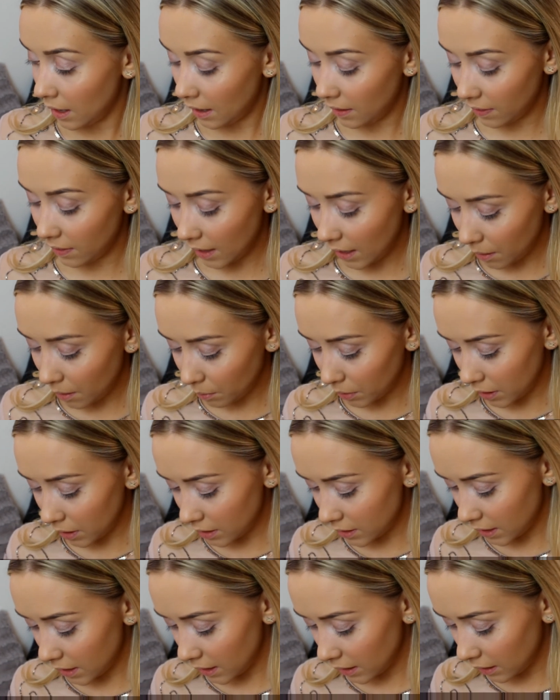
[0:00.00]
And then I'm
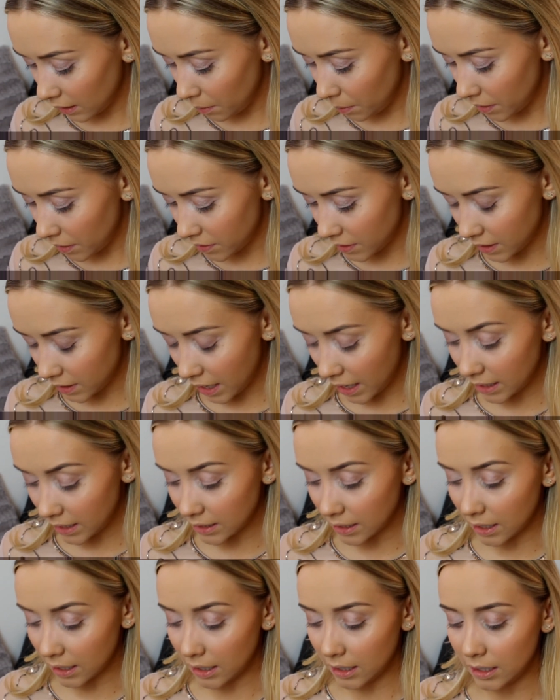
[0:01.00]
going to take a little bit of
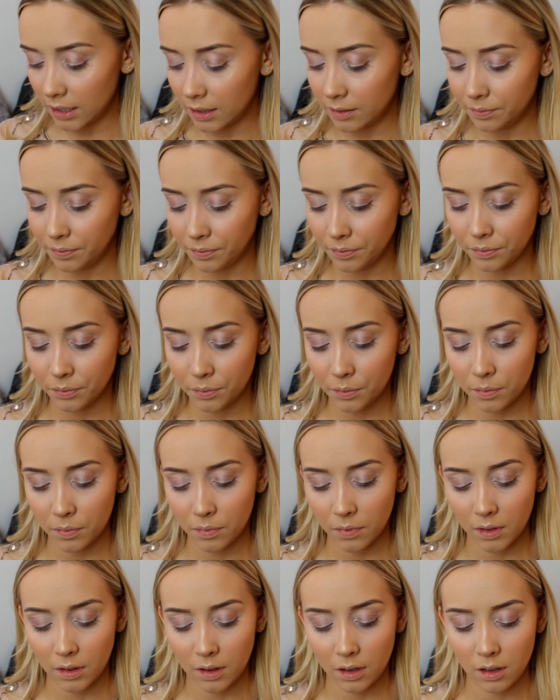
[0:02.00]
Sidecar.
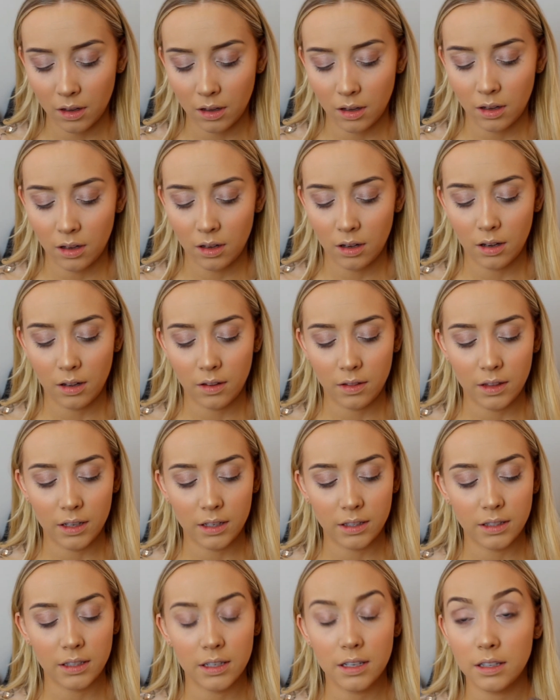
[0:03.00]
And
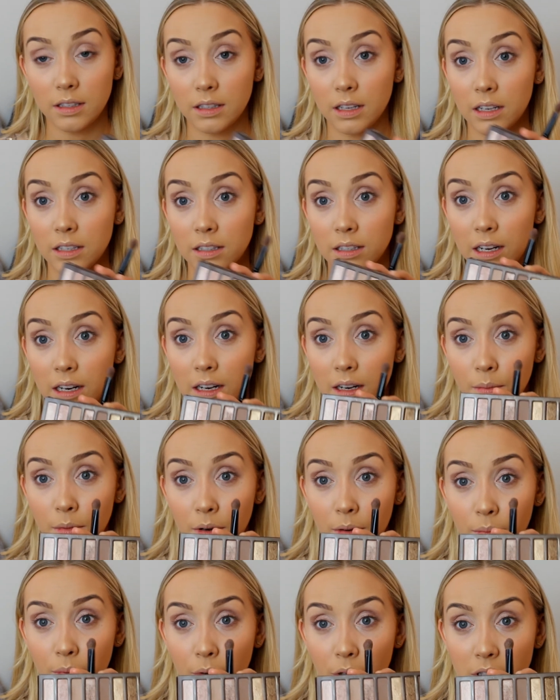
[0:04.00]
this is a slightly
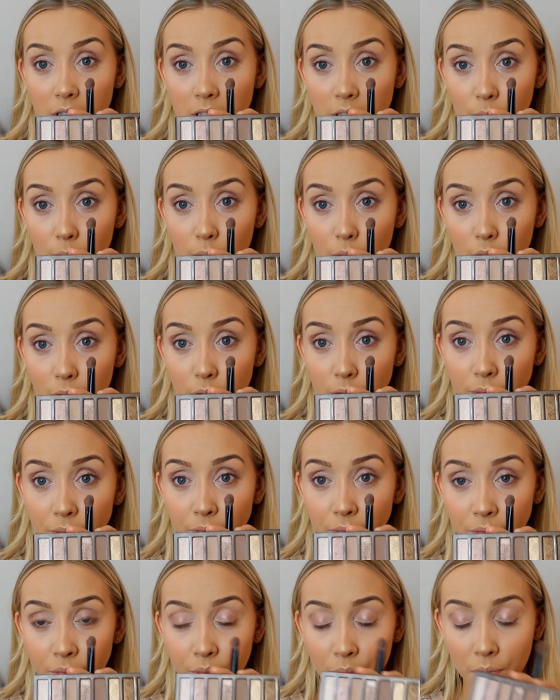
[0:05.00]
more bronzy one.
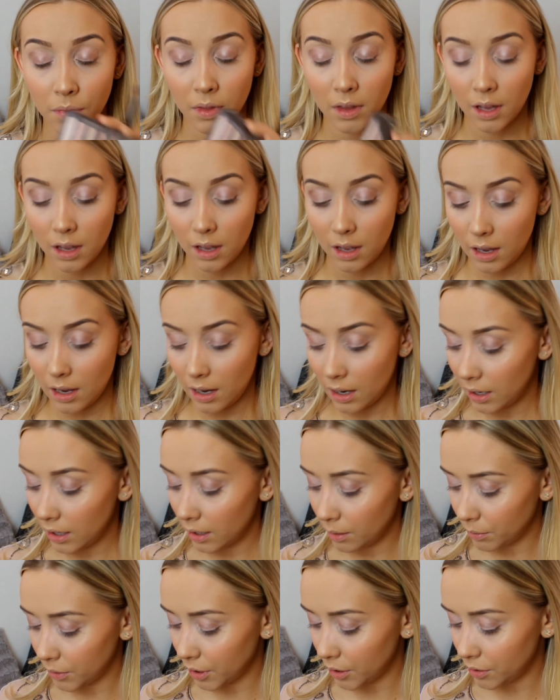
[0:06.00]

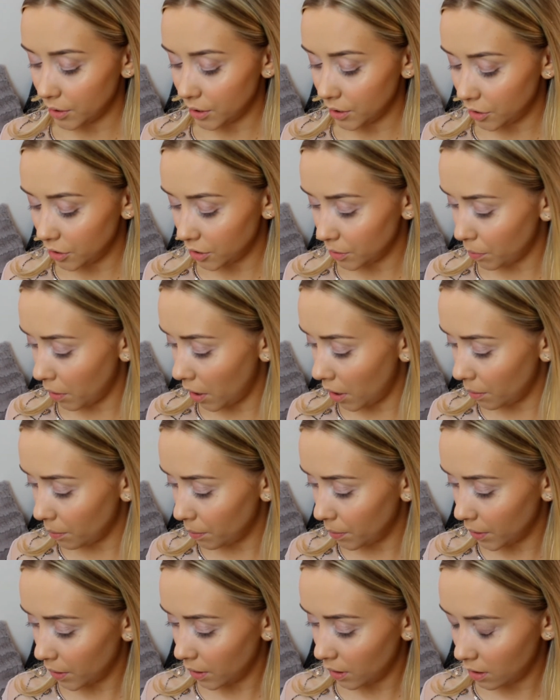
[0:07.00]
And I'm going to just
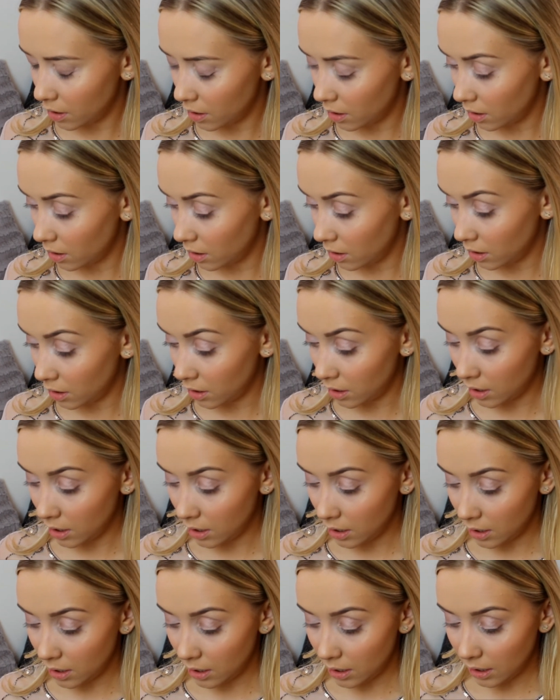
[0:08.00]
pop
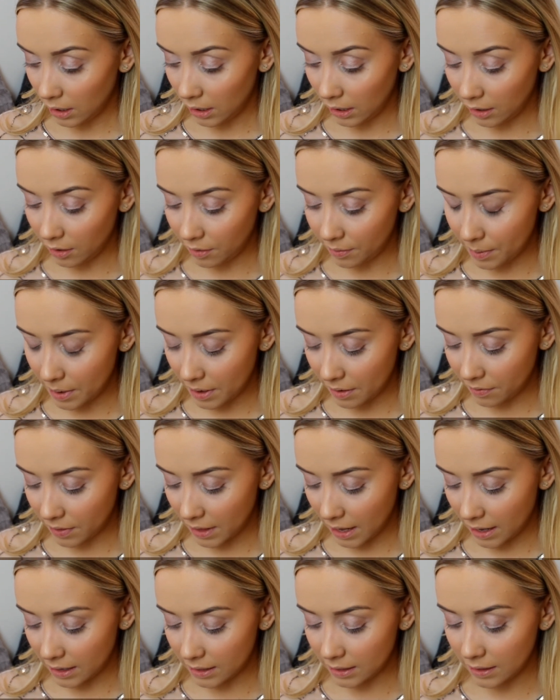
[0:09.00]
a little bit of
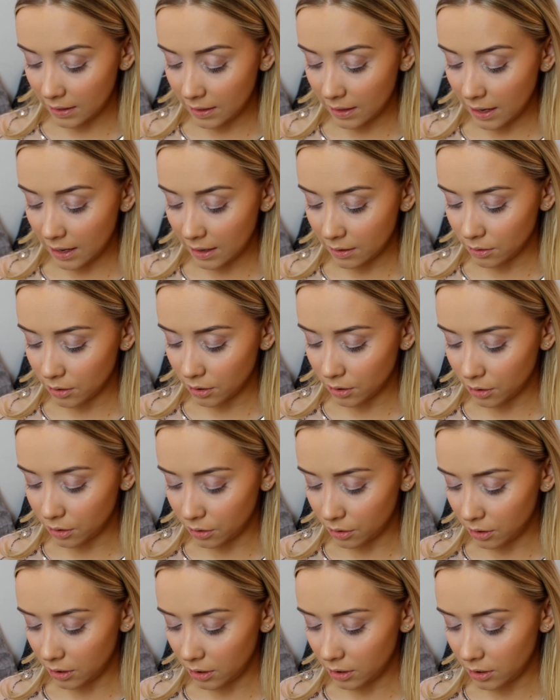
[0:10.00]
that in the outer
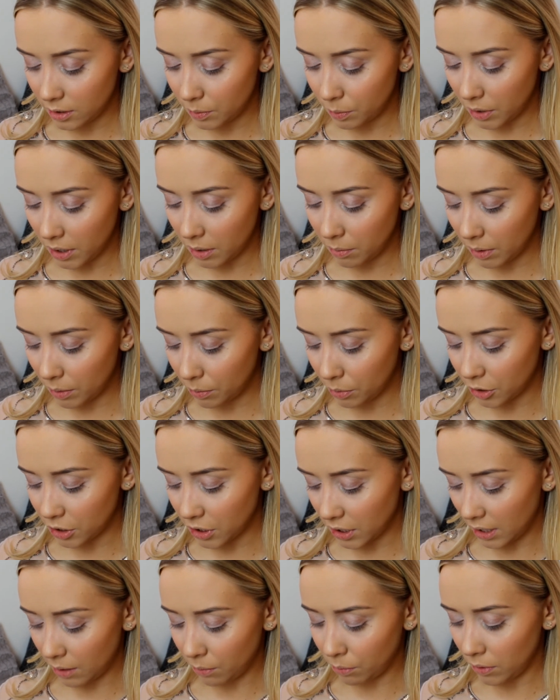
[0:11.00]
corner, spraying my
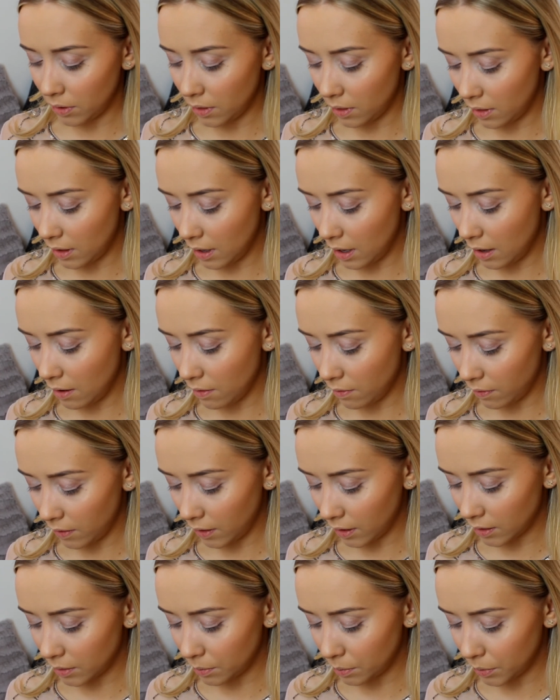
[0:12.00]
brush again with the
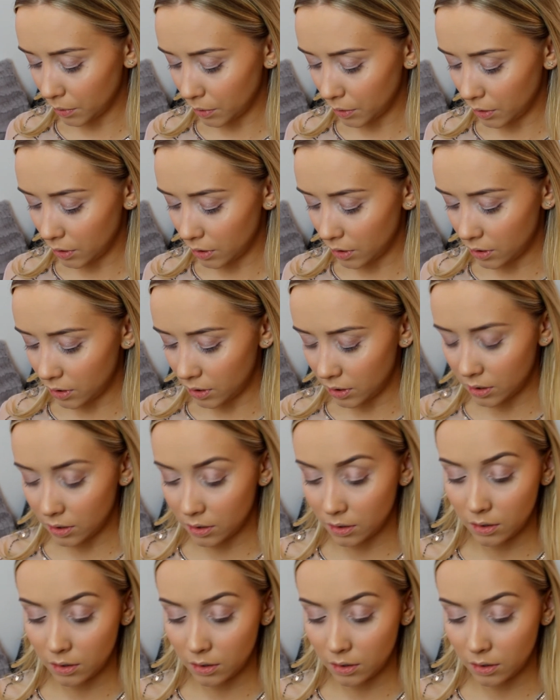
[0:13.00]
Fix Plus.